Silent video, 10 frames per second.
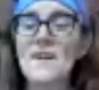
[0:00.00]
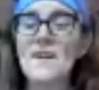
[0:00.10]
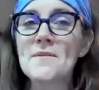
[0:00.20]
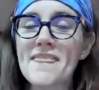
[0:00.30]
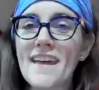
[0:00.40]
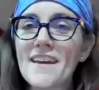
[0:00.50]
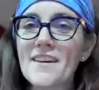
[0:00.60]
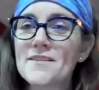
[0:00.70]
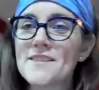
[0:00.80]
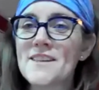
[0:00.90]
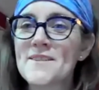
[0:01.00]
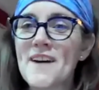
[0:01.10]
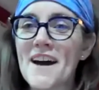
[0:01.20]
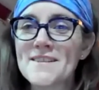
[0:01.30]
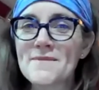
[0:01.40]
welcome, and thank you to you
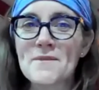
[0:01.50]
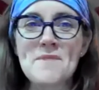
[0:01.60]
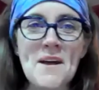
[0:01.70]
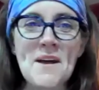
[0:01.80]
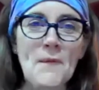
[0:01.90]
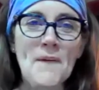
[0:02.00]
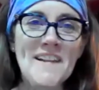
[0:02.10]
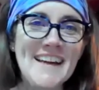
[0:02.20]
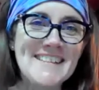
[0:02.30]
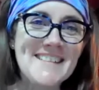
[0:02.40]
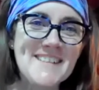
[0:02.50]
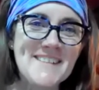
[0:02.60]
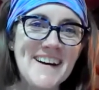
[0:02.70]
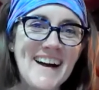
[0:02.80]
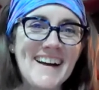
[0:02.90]
guys for being willing to
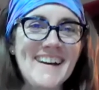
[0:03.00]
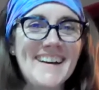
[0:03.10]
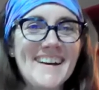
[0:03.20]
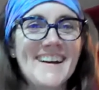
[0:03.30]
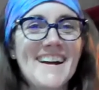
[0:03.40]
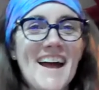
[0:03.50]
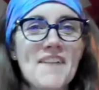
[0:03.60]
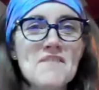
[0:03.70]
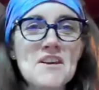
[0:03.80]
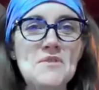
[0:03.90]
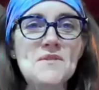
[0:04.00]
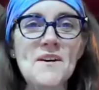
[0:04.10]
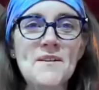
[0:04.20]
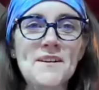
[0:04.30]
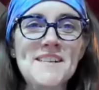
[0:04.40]
have a new
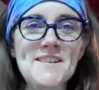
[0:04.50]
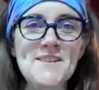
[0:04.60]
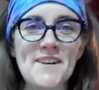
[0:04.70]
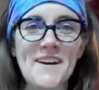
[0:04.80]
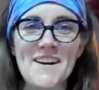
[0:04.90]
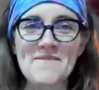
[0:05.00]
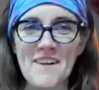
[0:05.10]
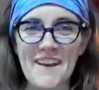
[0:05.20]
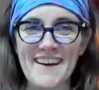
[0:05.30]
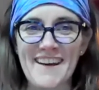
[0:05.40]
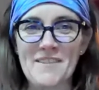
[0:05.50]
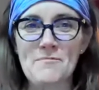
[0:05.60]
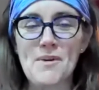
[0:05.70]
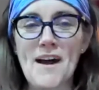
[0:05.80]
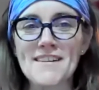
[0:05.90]
yoga teacher come and
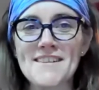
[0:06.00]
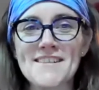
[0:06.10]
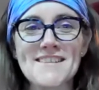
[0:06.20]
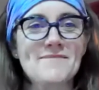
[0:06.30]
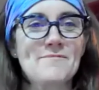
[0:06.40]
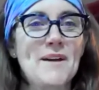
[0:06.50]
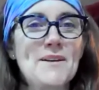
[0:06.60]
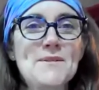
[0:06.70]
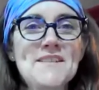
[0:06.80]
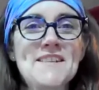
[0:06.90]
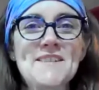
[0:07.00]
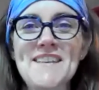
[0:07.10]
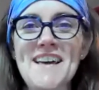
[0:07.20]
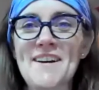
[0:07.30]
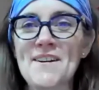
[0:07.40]
practice my new skill
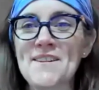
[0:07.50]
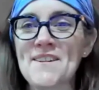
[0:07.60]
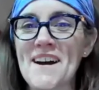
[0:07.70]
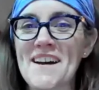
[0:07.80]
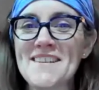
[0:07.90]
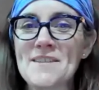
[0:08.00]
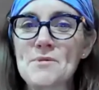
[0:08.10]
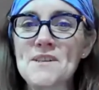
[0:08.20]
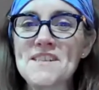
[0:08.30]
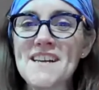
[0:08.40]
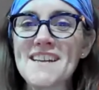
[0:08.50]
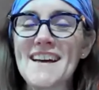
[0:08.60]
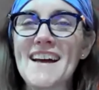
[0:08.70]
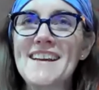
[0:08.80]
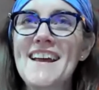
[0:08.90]
set on you guys. I appreciate
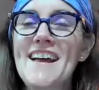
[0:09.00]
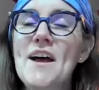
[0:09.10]
that.